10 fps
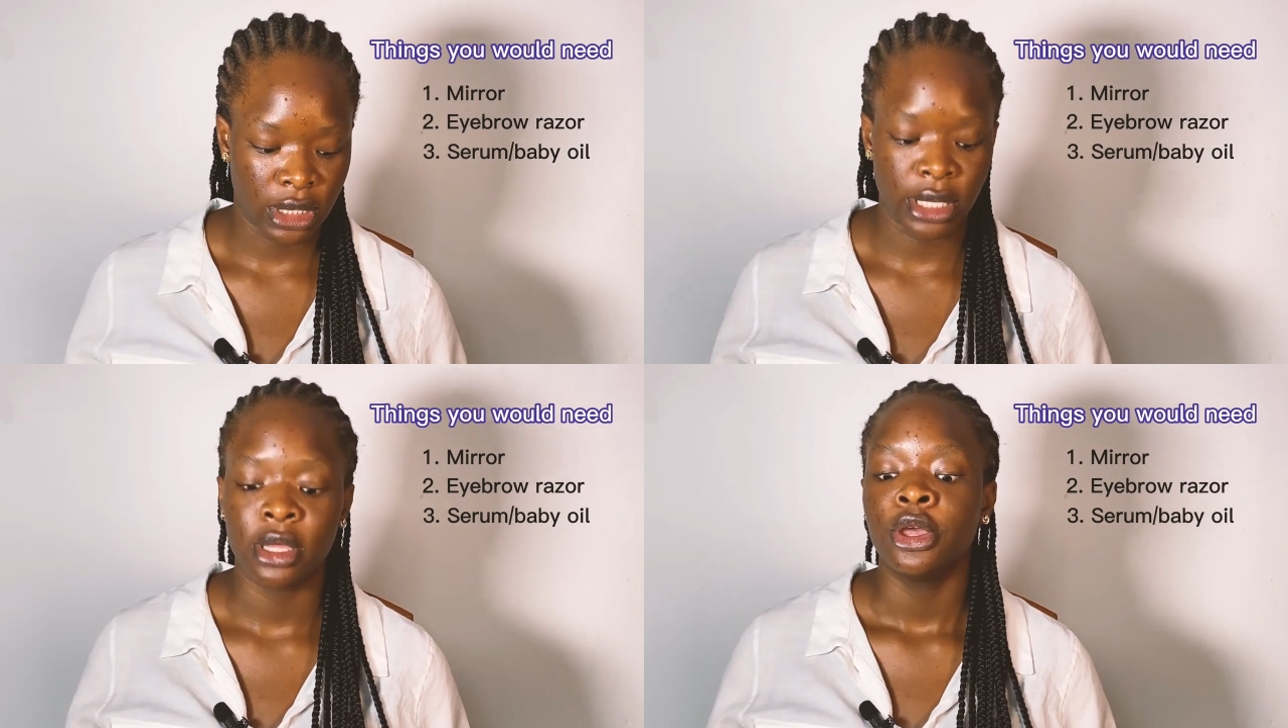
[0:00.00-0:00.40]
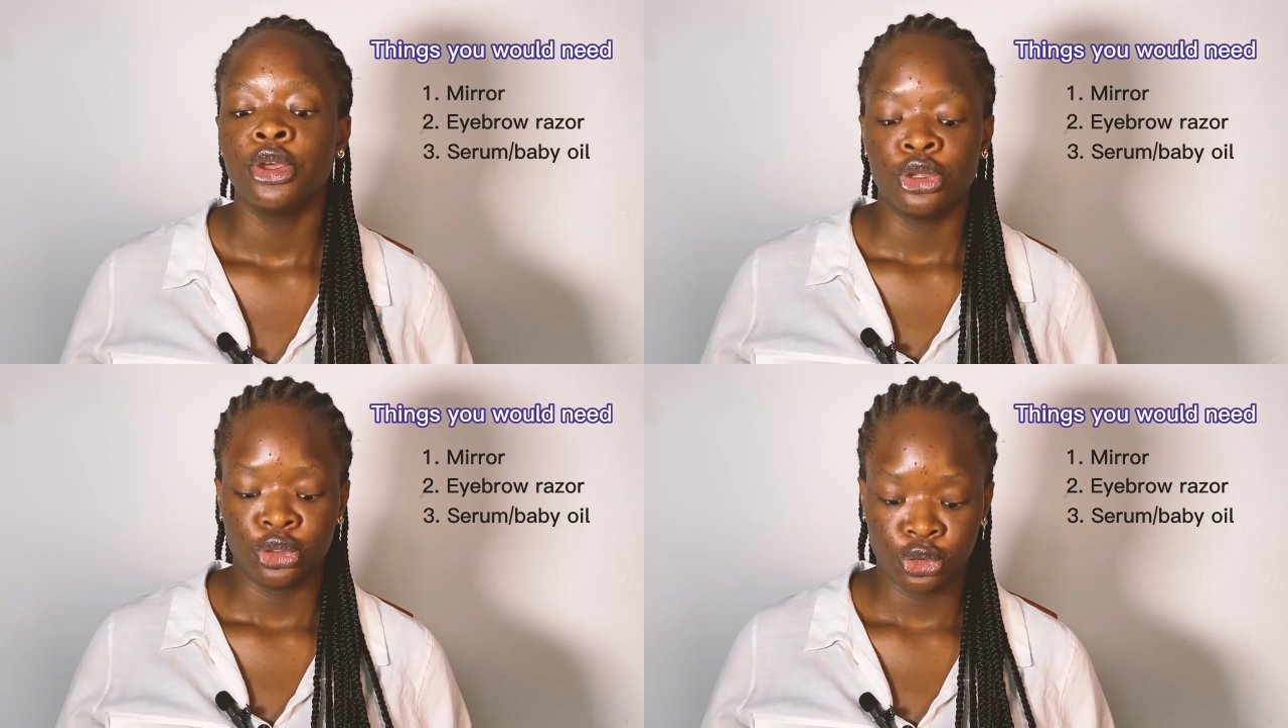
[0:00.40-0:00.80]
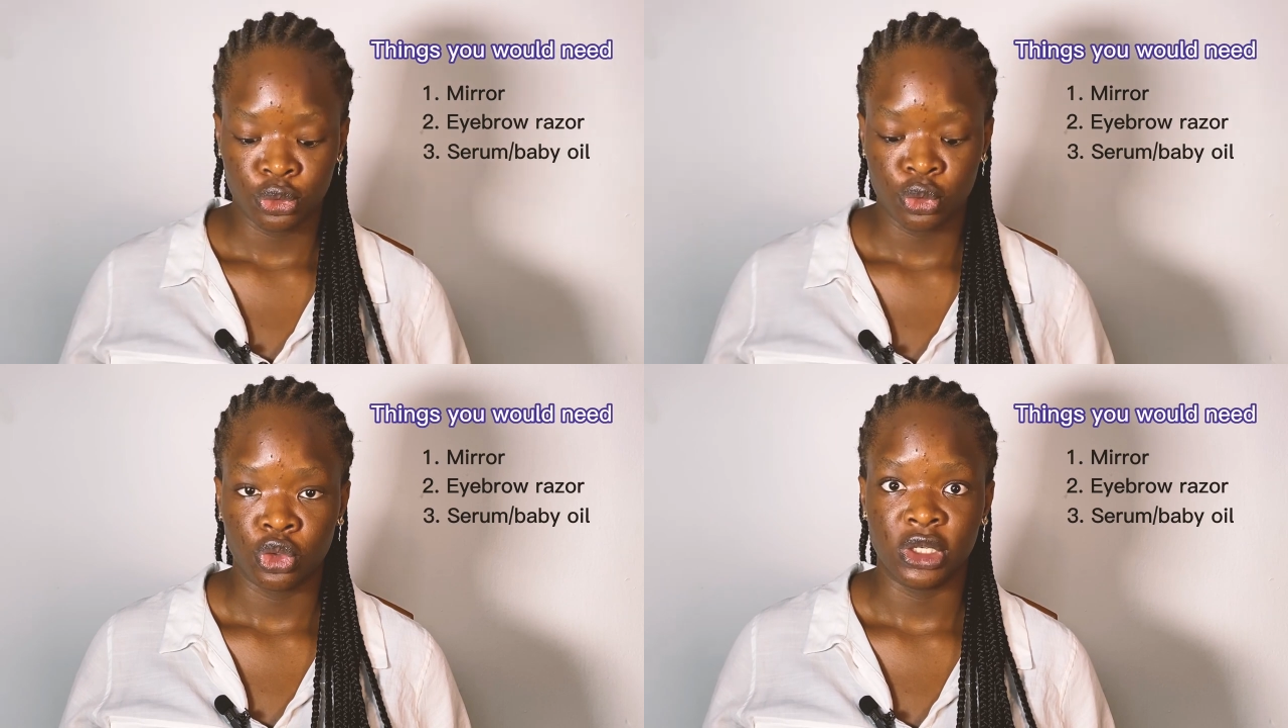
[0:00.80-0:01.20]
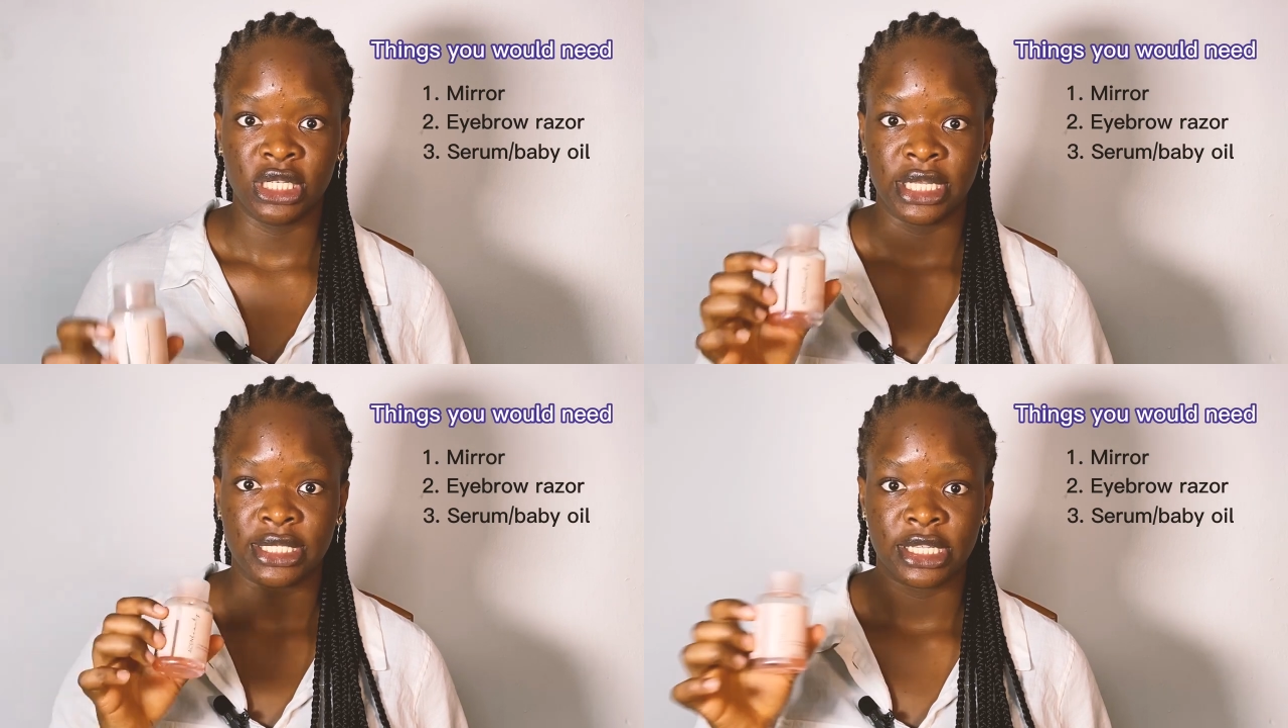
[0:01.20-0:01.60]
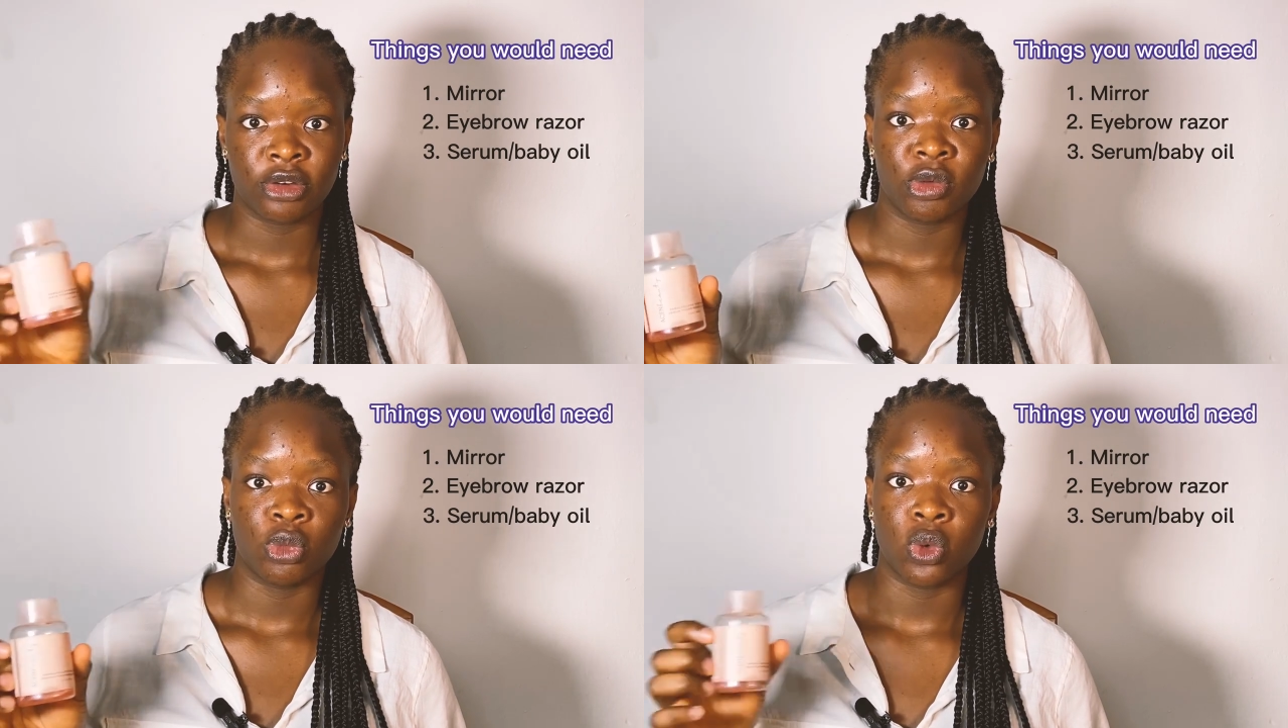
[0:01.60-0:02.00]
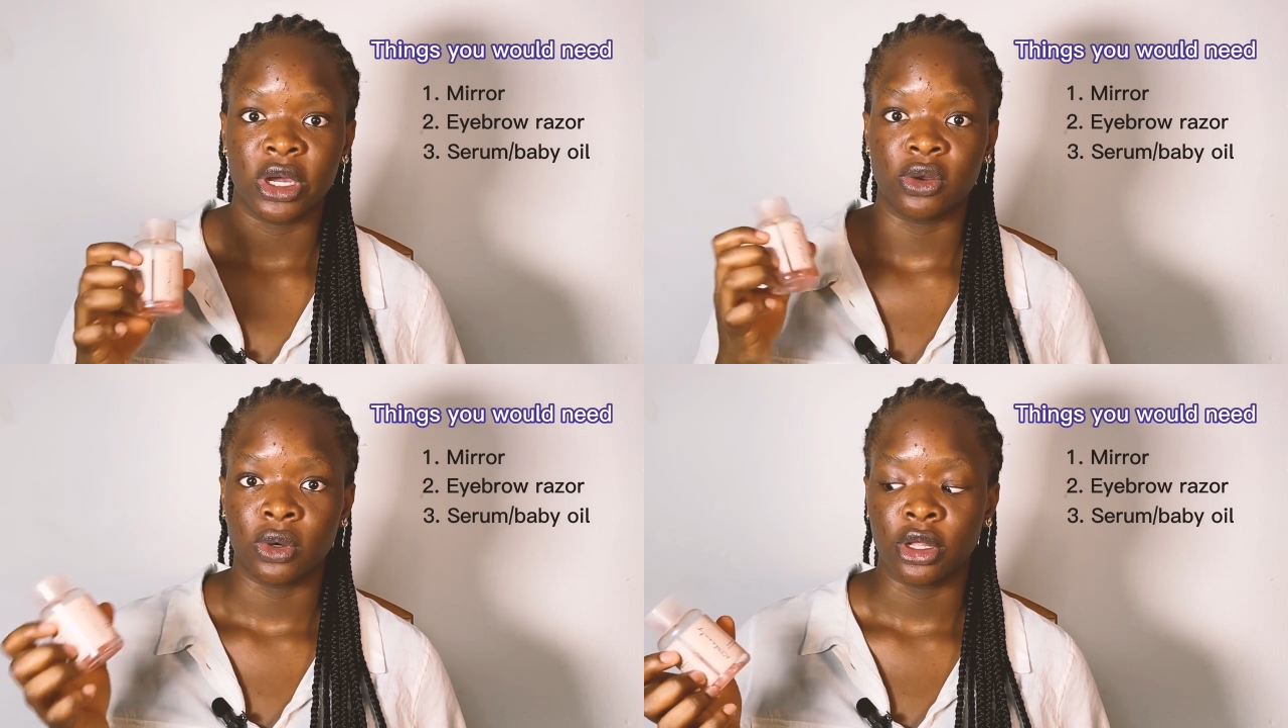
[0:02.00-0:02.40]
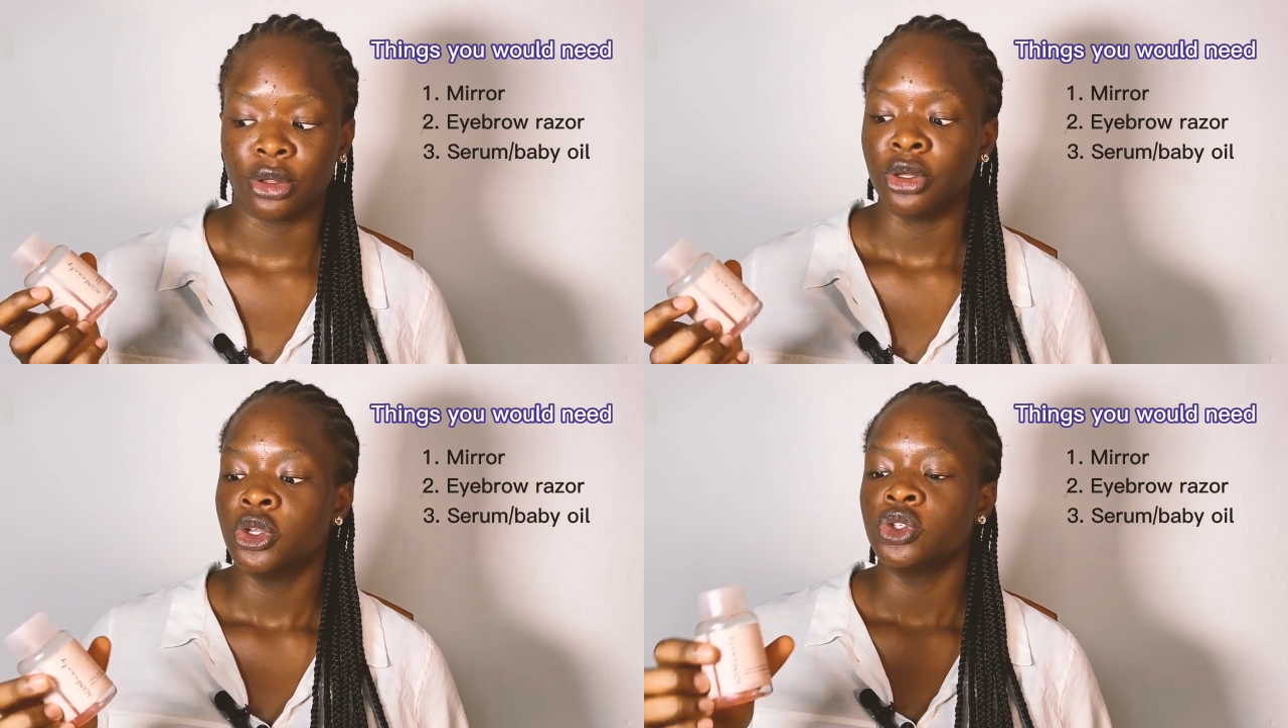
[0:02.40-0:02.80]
Yeah, so you need a serum or an oil.